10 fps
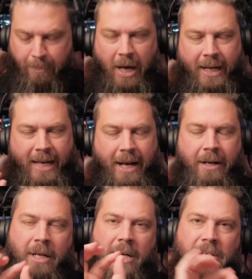But again,
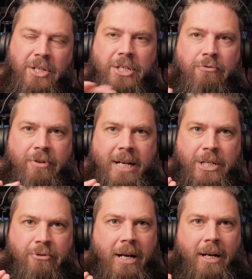just to
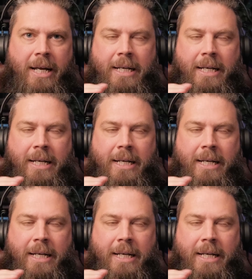reiterate,